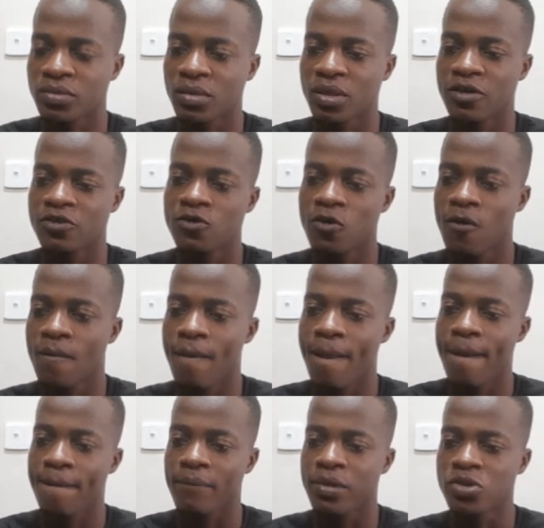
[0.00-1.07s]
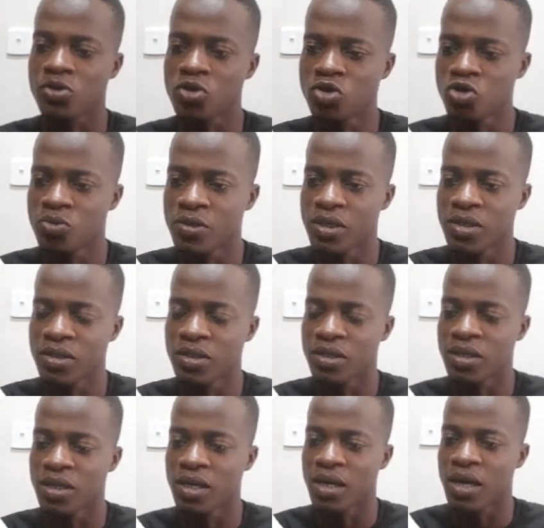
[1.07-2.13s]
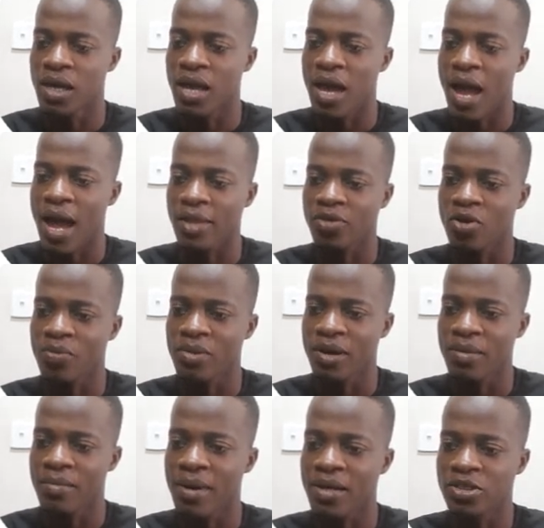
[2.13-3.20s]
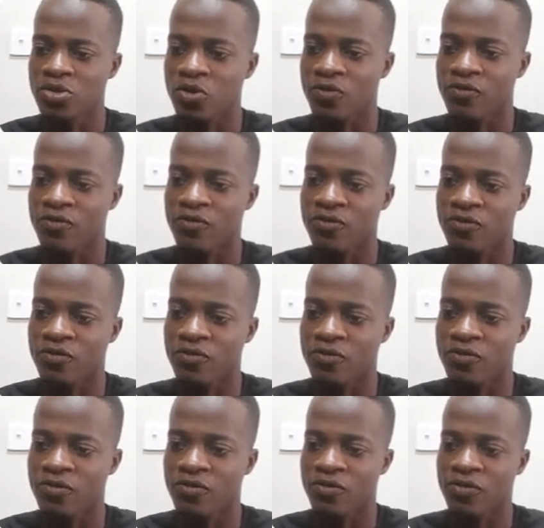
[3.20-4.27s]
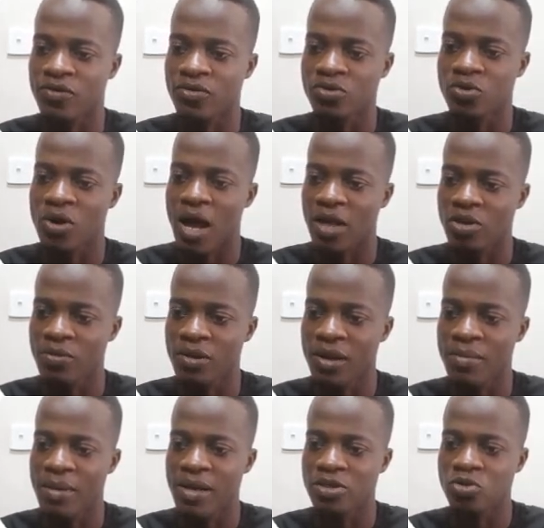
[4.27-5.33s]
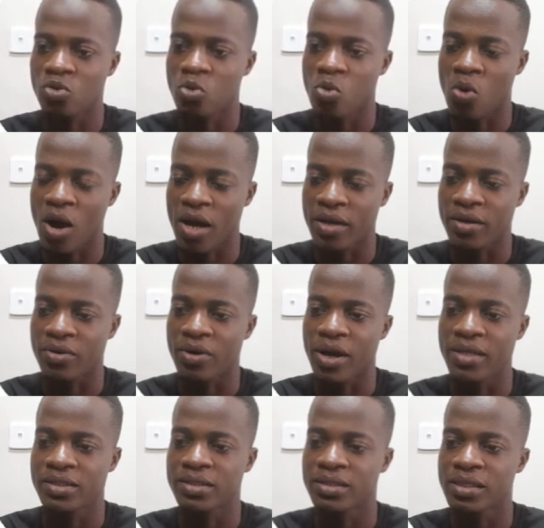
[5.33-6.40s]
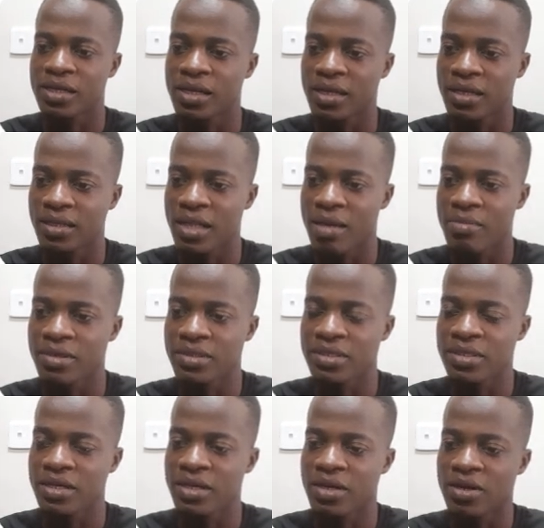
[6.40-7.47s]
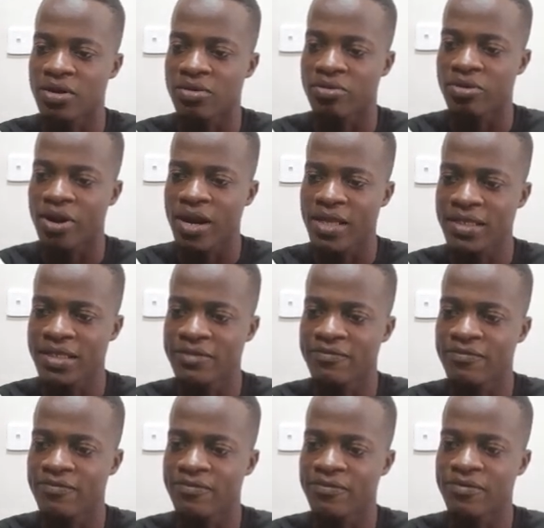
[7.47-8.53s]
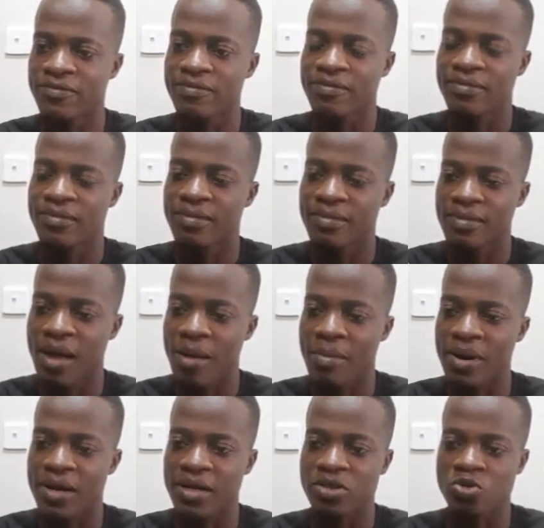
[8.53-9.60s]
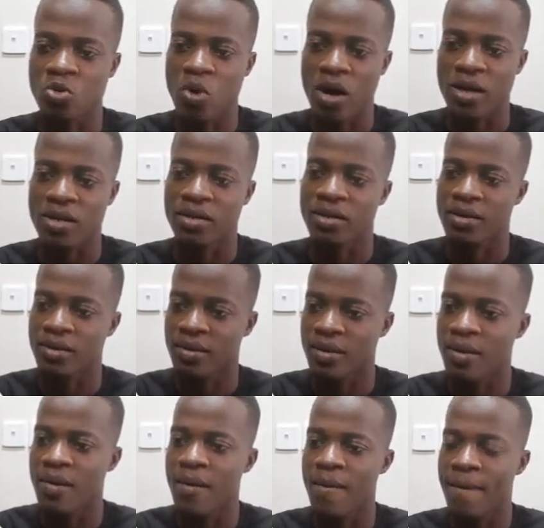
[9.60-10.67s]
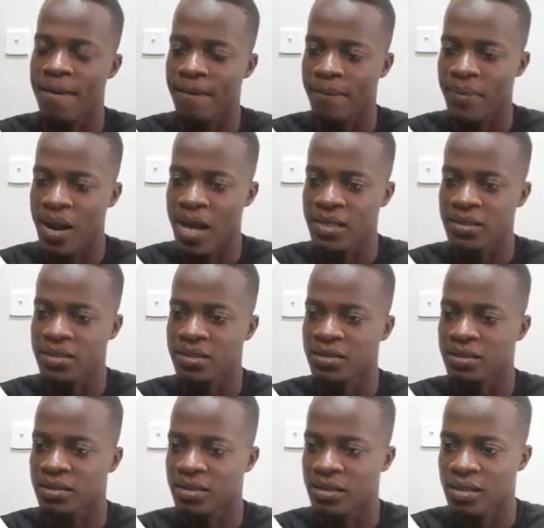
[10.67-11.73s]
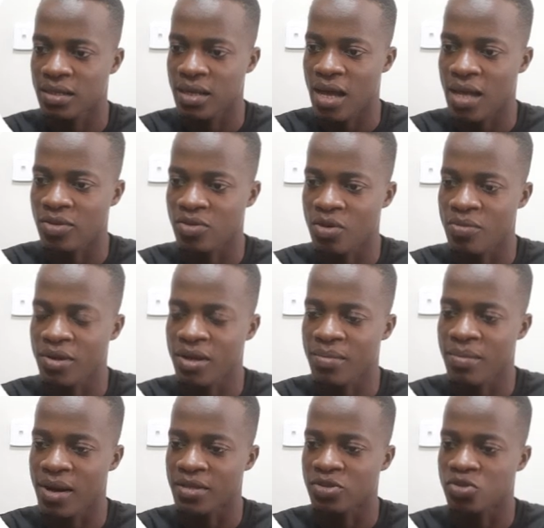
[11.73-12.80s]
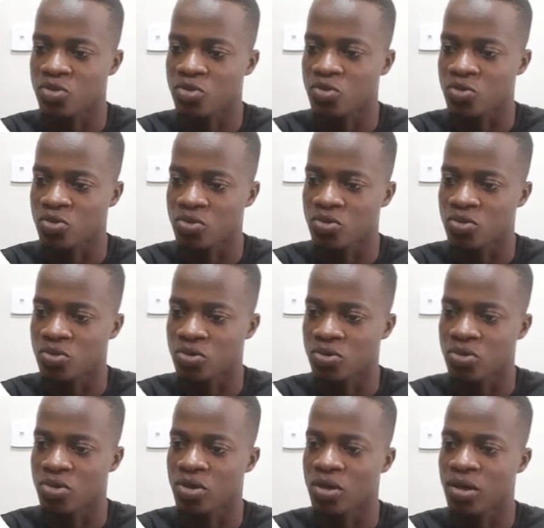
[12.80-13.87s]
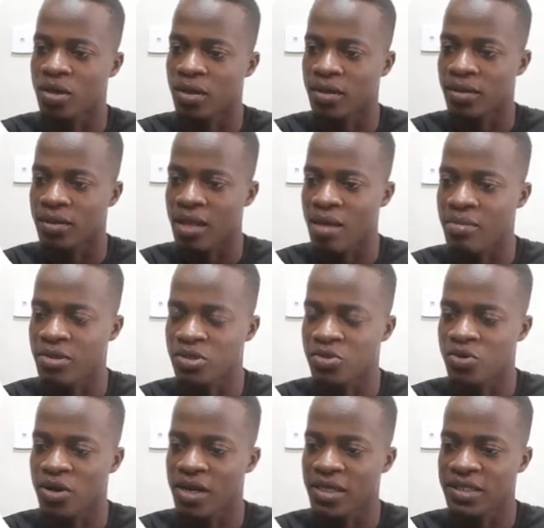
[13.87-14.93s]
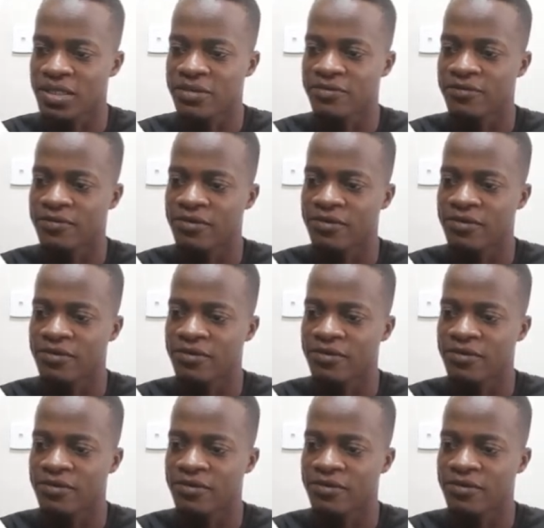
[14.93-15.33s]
so it's going to be atomic mass of, so atomic mass 1, right? That means relative abundance 1 plus atomic mass 2. That means relative